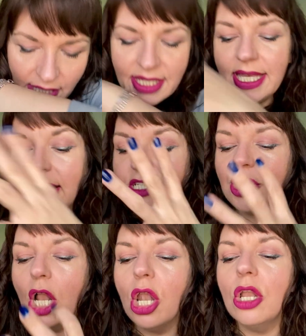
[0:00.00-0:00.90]
get
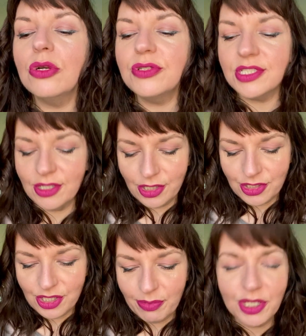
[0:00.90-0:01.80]
closer
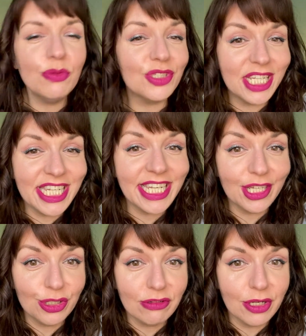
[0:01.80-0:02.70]
to the, you want to
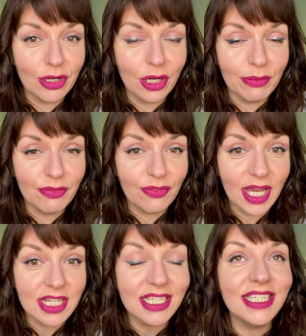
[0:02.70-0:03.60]
lick your own arm, in
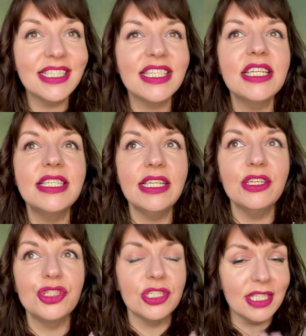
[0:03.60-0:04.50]
fact. It is
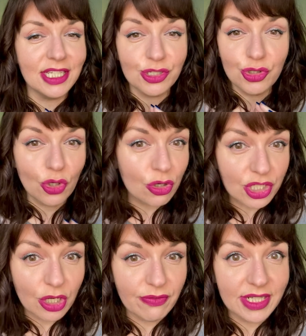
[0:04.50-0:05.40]
delicious. It is not
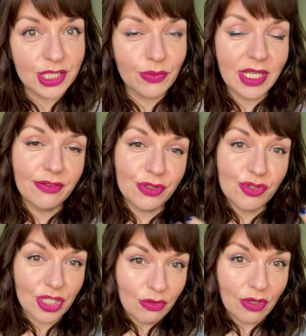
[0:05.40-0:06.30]
overly sweet. If you
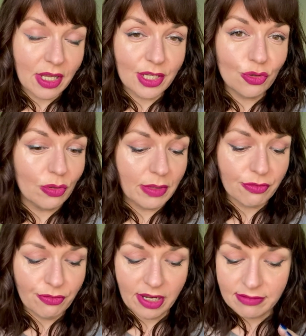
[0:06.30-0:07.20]
don't like
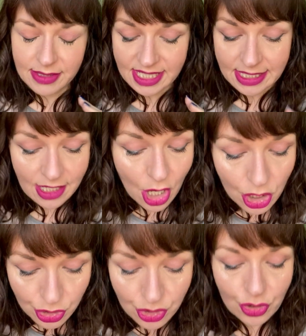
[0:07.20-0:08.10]
gourmand fragrances,
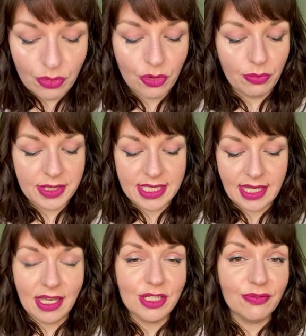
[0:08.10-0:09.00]
do not be
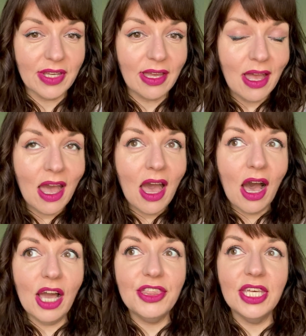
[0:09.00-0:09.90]
scared of it.
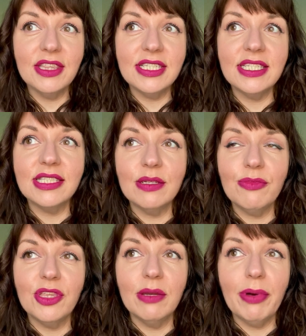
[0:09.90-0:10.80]
I think this is
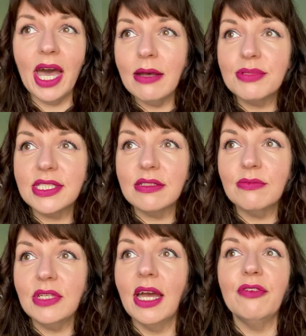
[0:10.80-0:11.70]
something, perhaps,
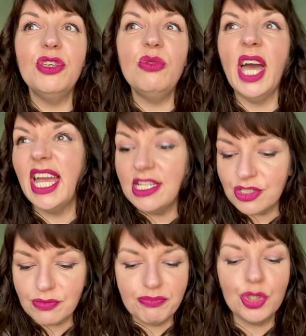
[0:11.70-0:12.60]
yeah, if you
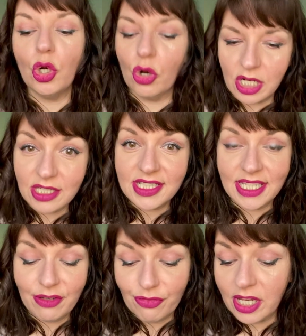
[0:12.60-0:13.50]
hate
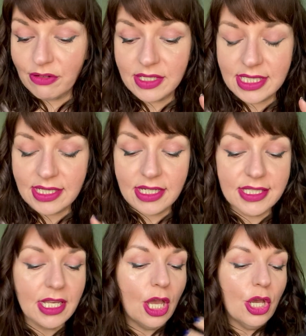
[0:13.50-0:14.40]
chocolatey
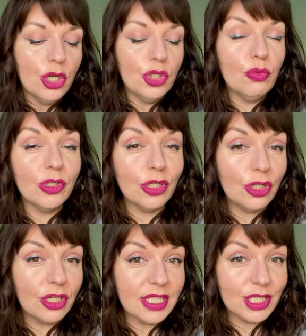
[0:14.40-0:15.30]
fragrances, you wouldn't
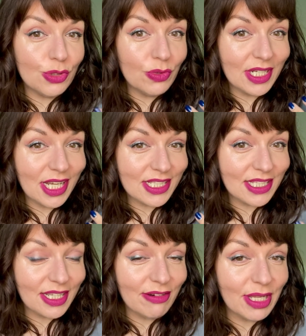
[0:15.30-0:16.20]
look at this, you wouldn't
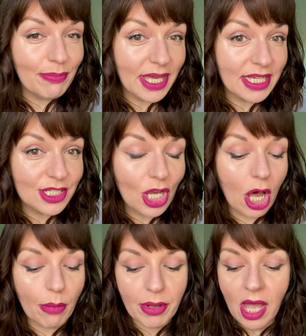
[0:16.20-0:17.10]
necessarily pick it
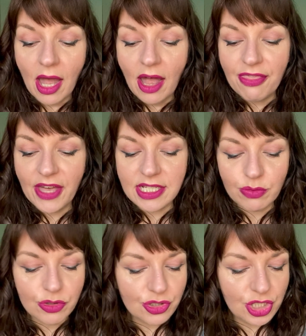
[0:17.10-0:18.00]
up. That's
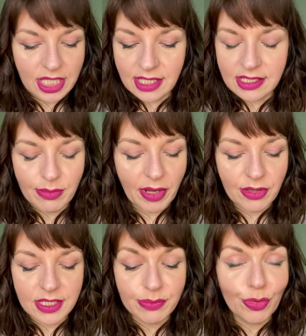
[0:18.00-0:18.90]
what's genius
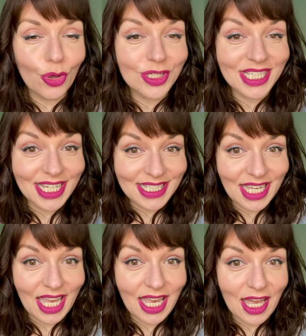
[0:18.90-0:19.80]
about this box. It's
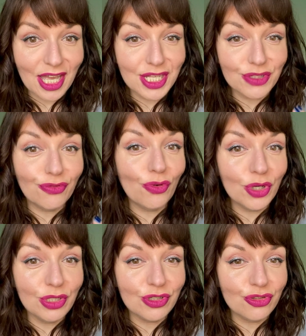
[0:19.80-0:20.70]
here, it's for
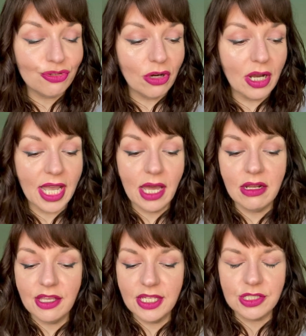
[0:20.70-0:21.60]
you to try, and
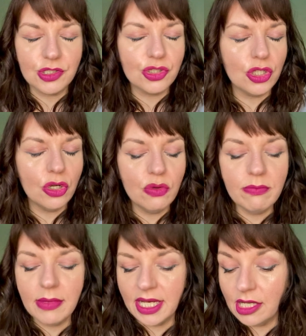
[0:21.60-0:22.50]
I think so
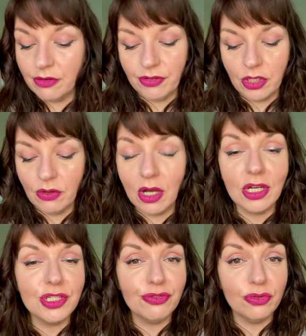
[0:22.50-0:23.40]
many of you are
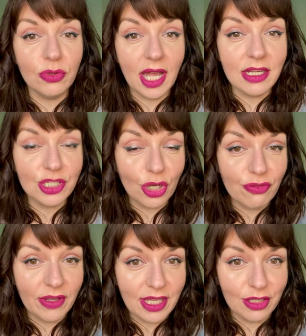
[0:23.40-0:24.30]
going to fall head
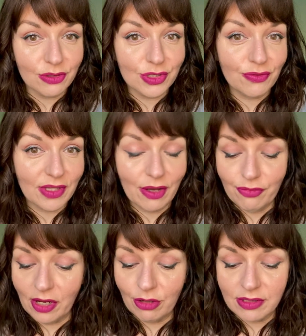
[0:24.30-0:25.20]
over heels for that
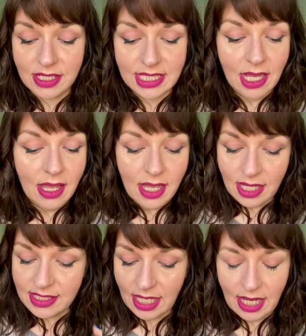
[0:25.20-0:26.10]
fragrance.
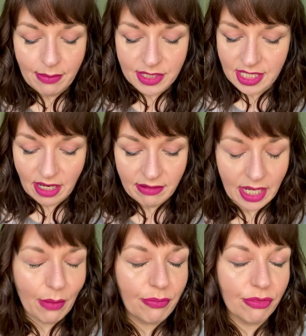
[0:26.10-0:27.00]
Atelier
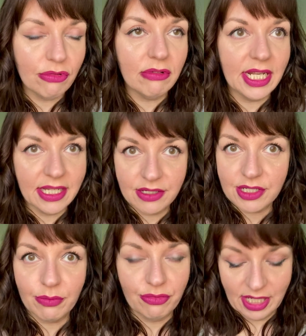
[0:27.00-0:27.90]
Materi, a
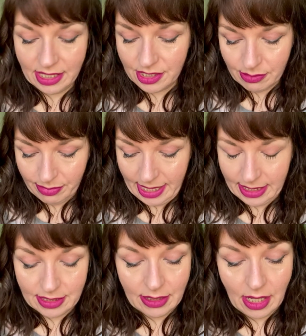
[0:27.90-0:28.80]
brilliant, brilliant
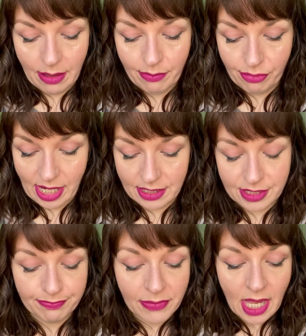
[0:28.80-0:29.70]

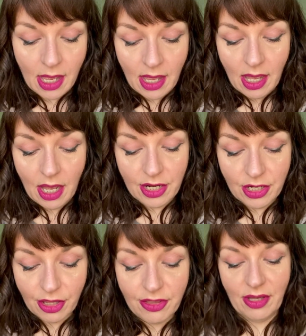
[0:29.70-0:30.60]
brand.
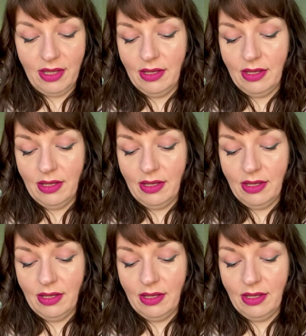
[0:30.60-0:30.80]
Another